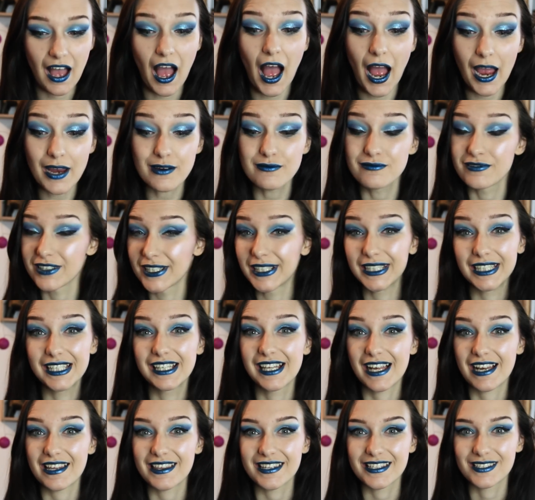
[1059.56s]
I really
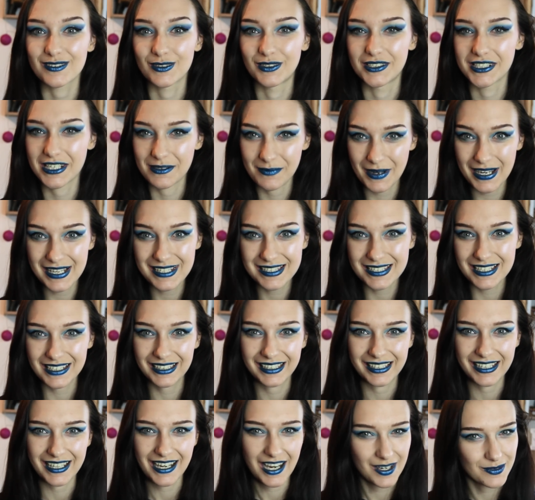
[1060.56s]
like this one. Am I
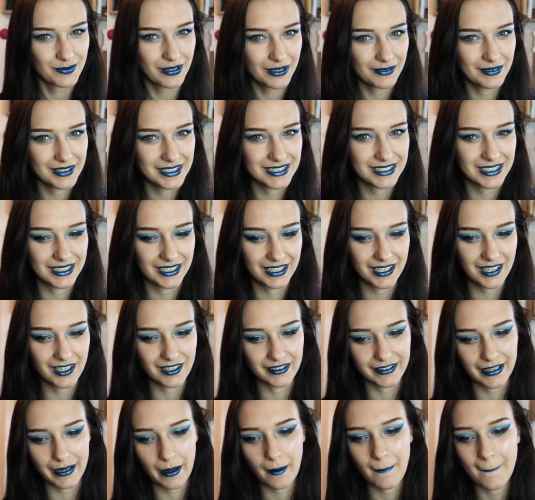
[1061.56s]
silly? I'm probably silly,
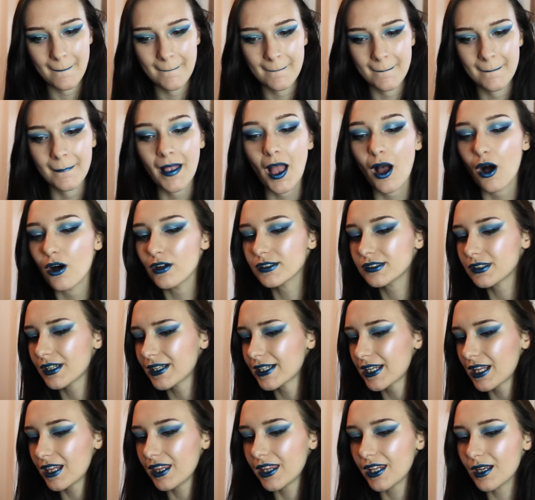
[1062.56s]
aren't I? Also, I
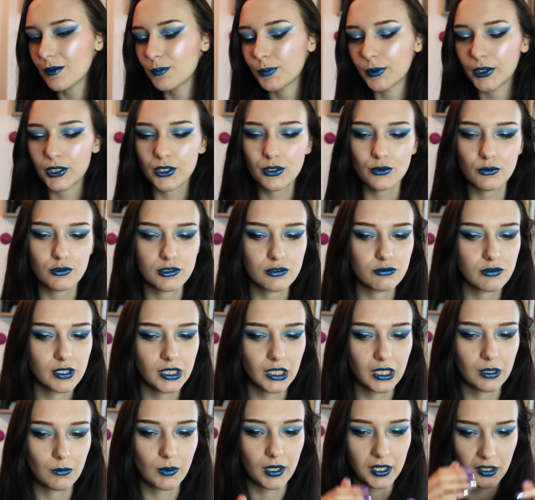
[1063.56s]
didn't think blue was
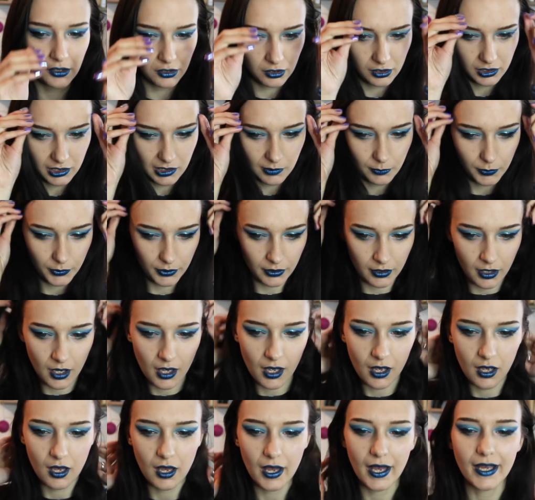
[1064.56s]
really my colour, but I
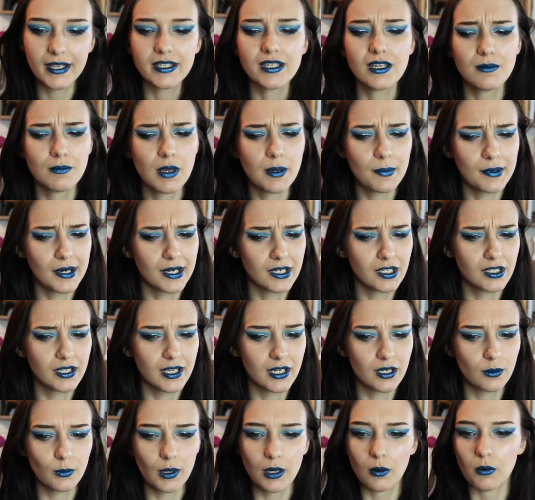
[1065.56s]
don't know, maybe I could
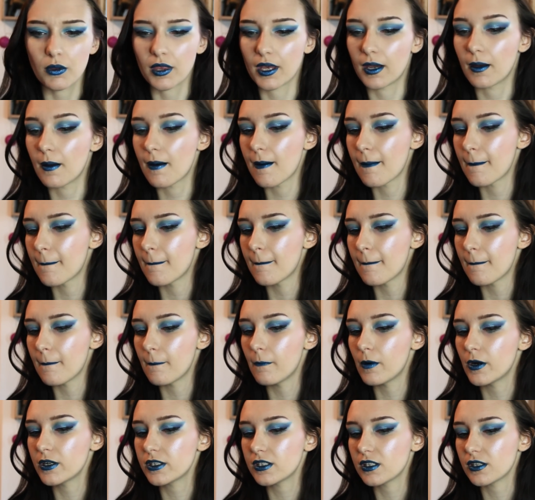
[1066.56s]
get away with it.
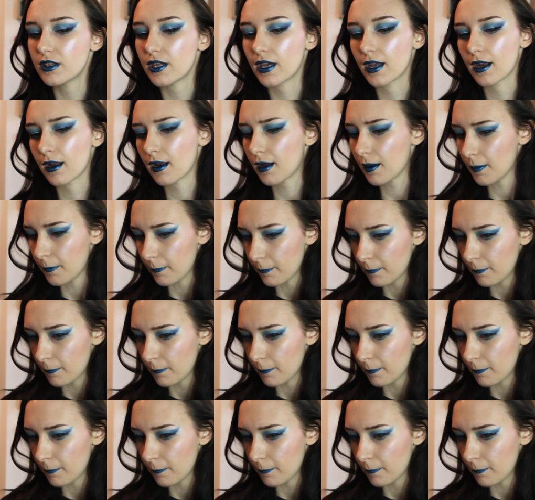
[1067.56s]
What do you think?